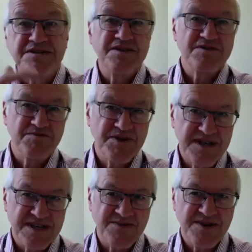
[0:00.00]
you could
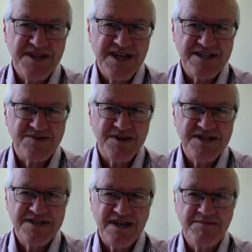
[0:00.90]
predict when the next one
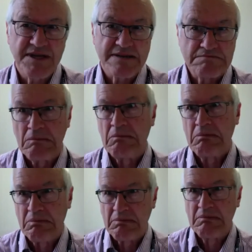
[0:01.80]
is coming.
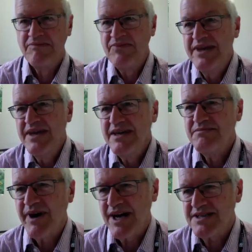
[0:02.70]

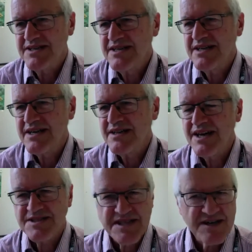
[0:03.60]
But
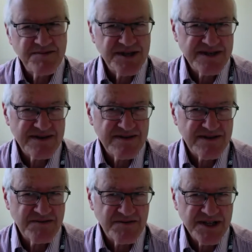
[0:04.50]
that's now been
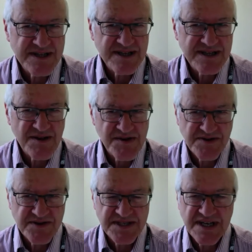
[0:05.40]
completely
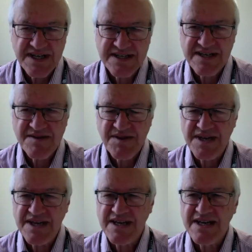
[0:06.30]
thrown aside. And I
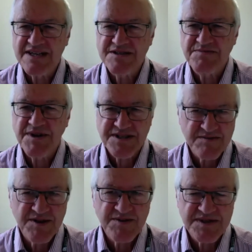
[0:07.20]
think, as
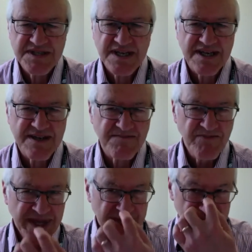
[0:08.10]
Massimo was saying,
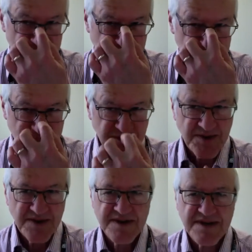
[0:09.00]
much
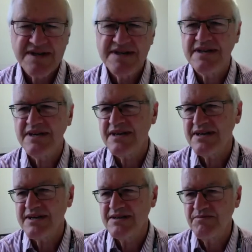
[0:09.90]
more
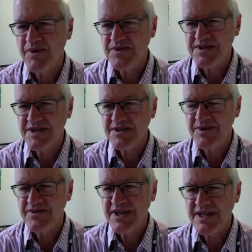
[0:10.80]
importantly,
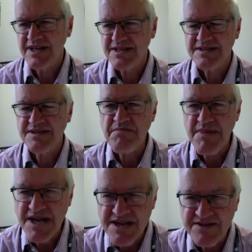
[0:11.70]
we realized that
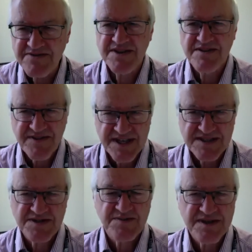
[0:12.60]
many of the events